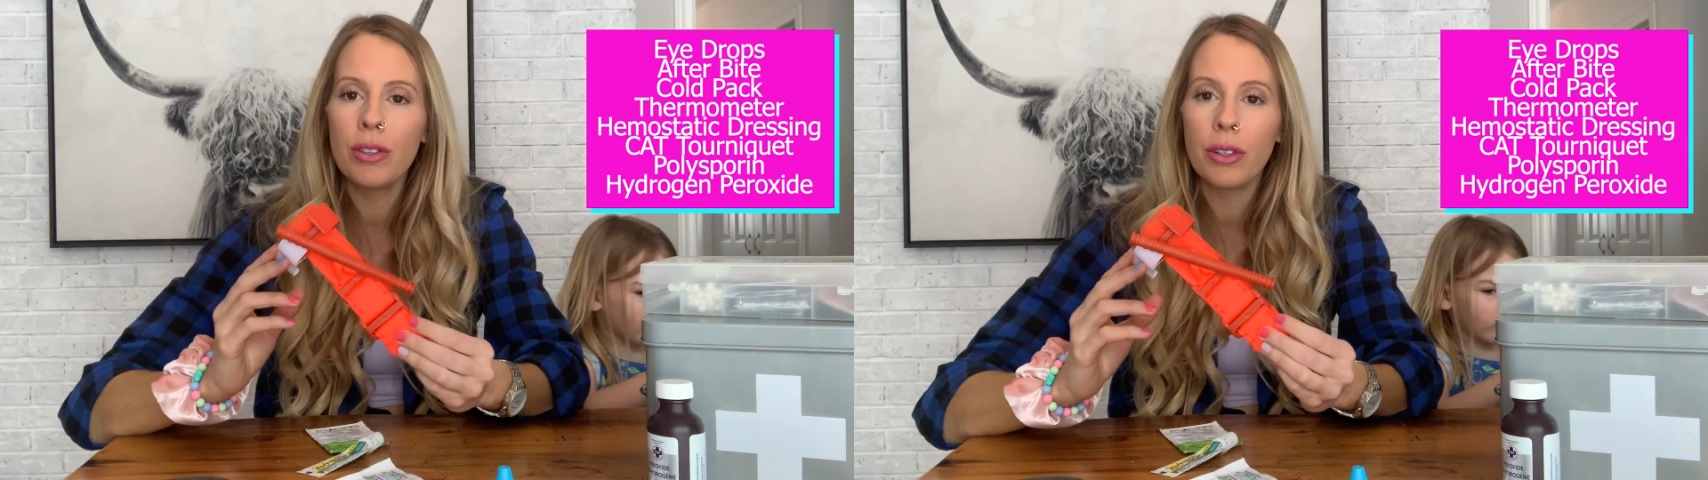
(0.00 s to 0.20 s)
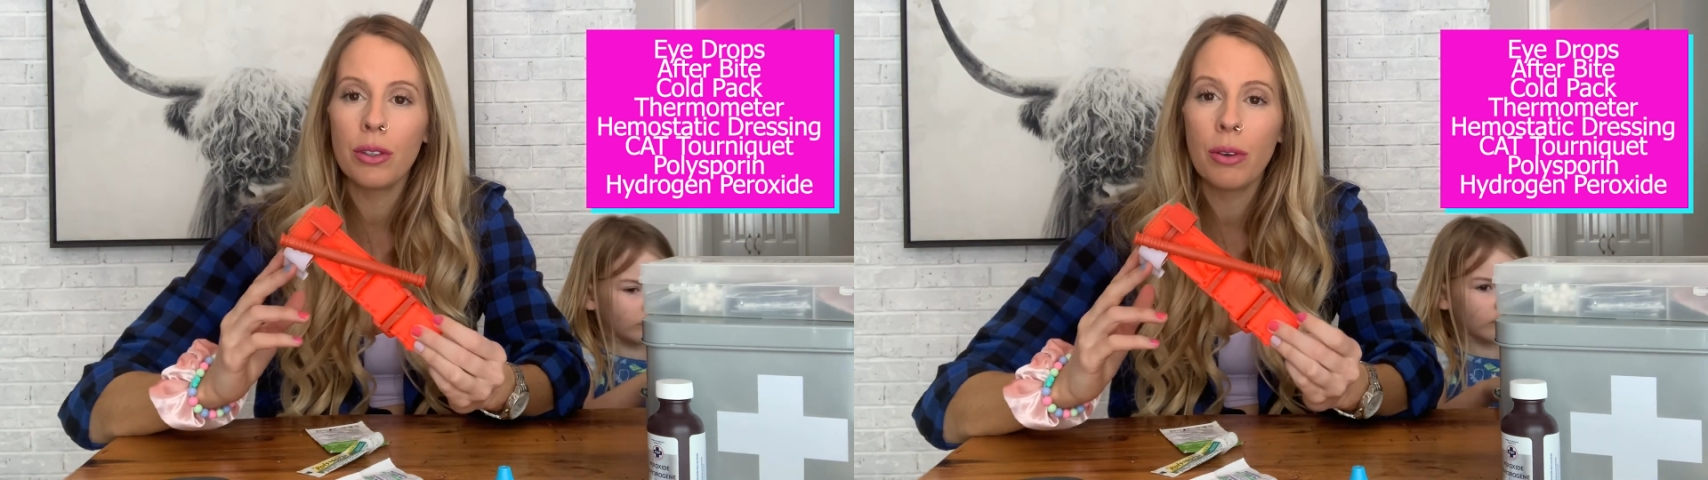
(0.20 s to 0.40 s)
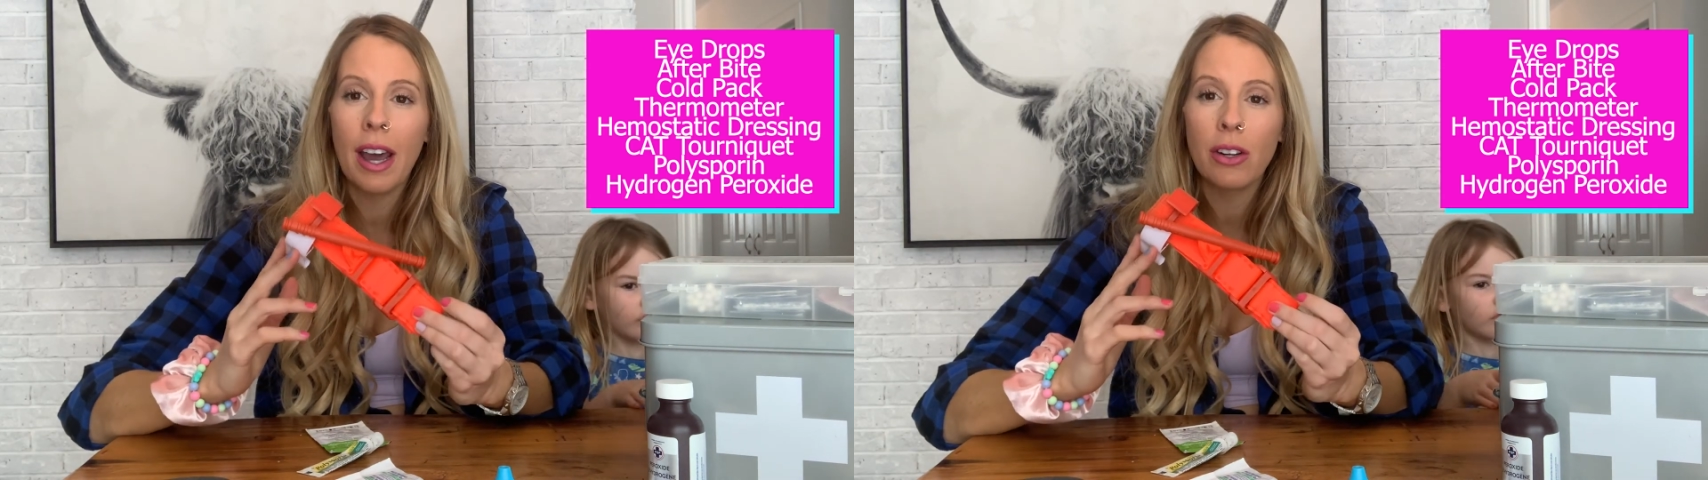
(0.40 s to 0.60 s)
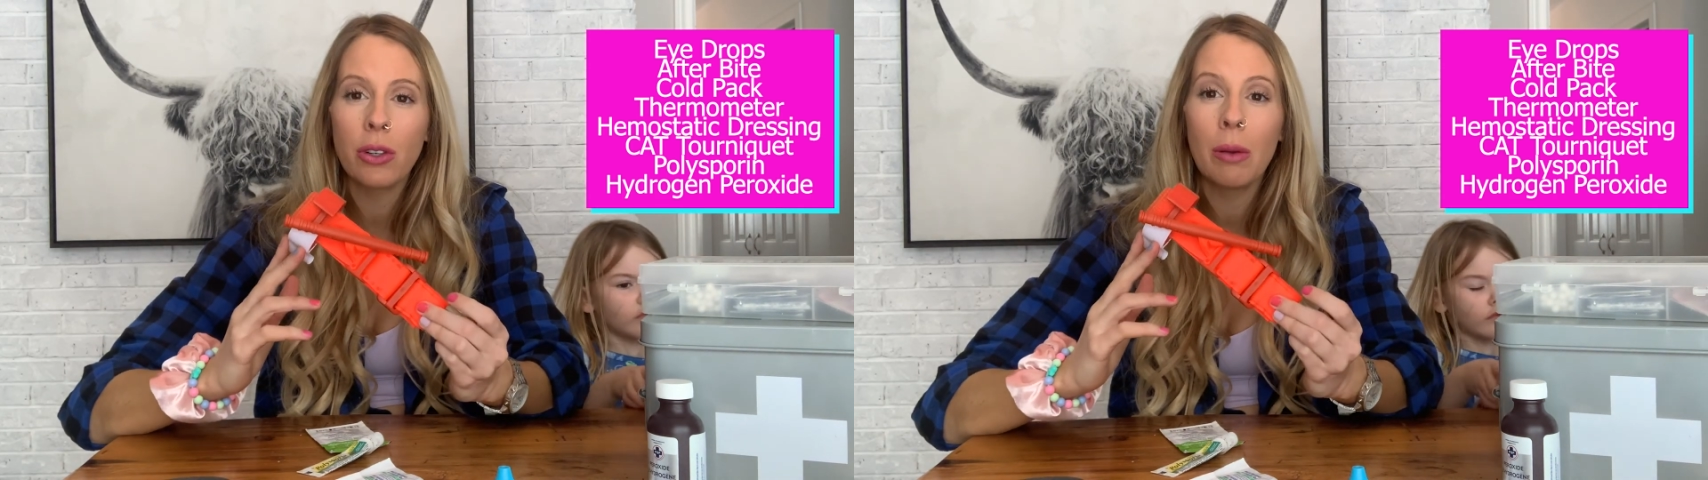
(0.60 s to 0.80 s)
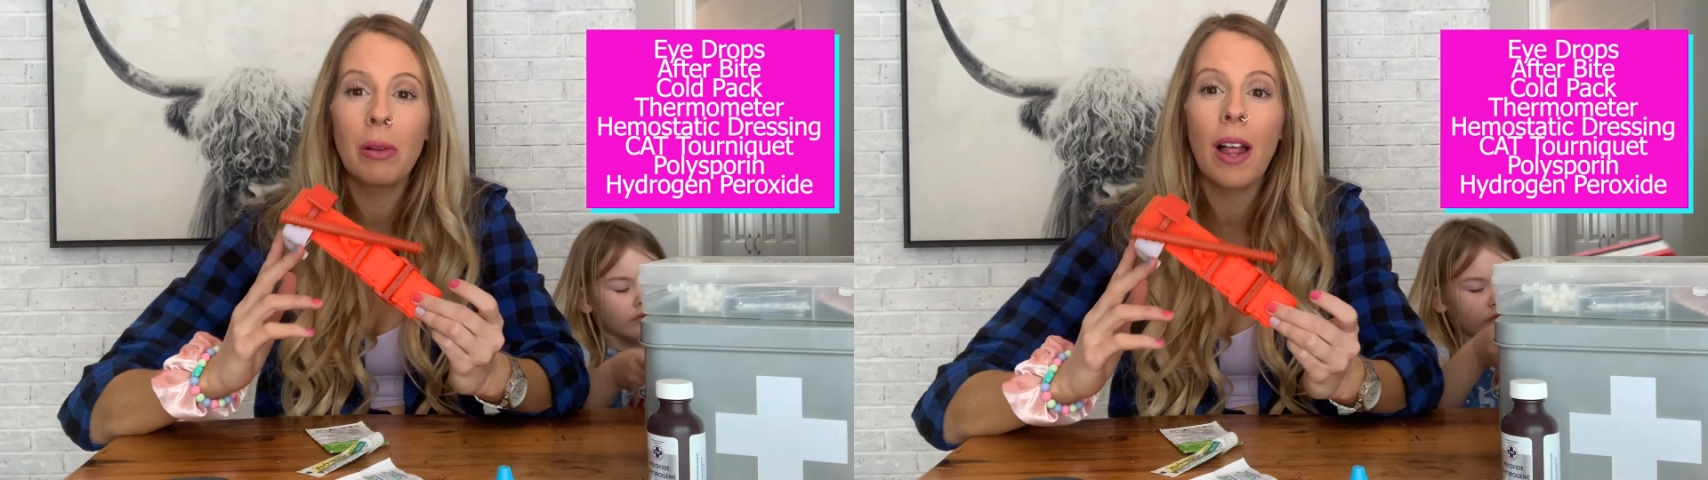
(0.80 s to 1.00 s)
to
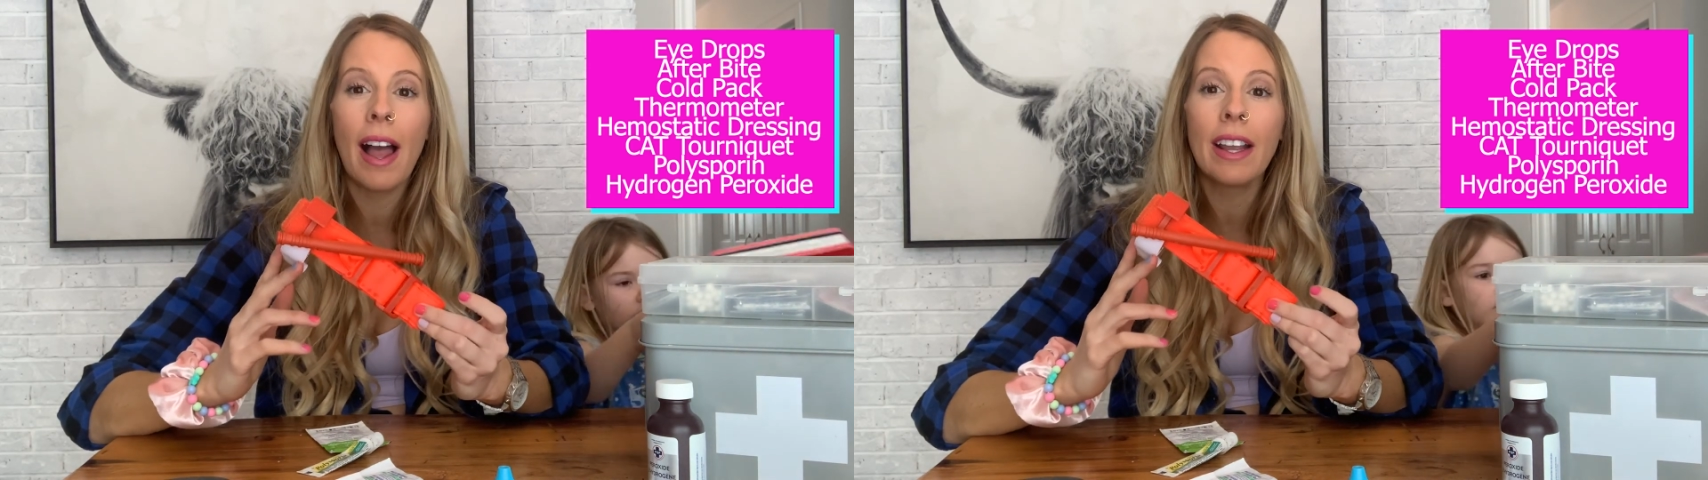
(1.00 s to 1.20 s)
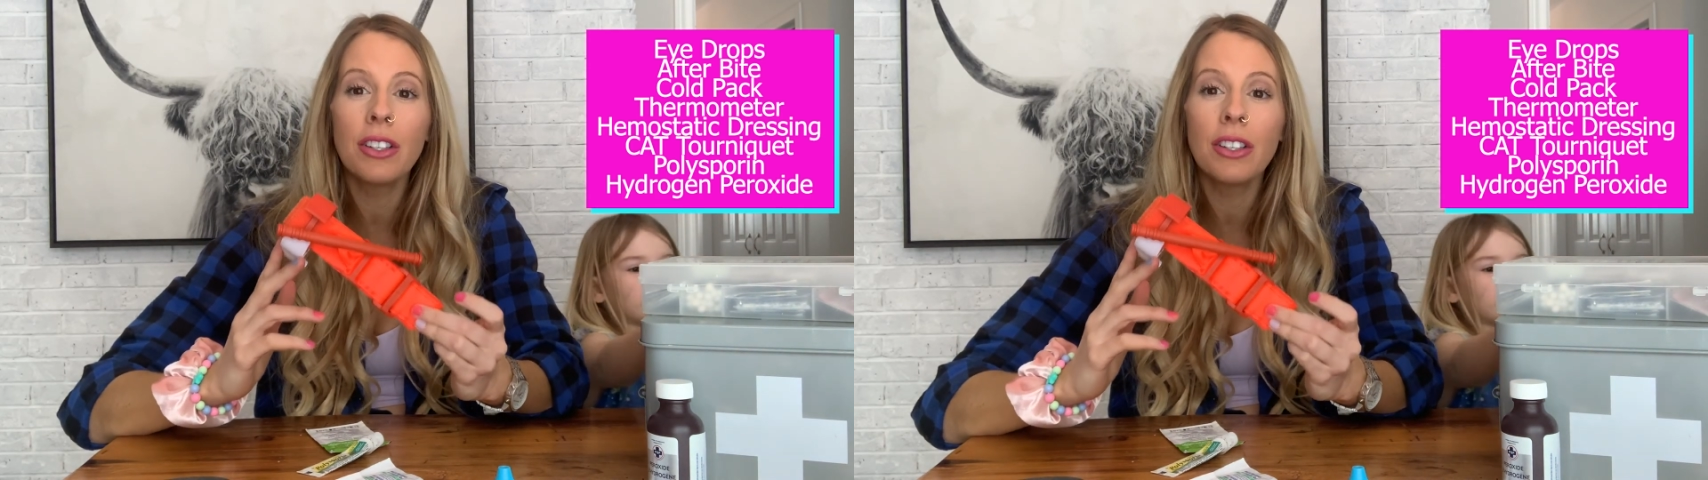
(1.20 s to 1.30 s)
actually applying a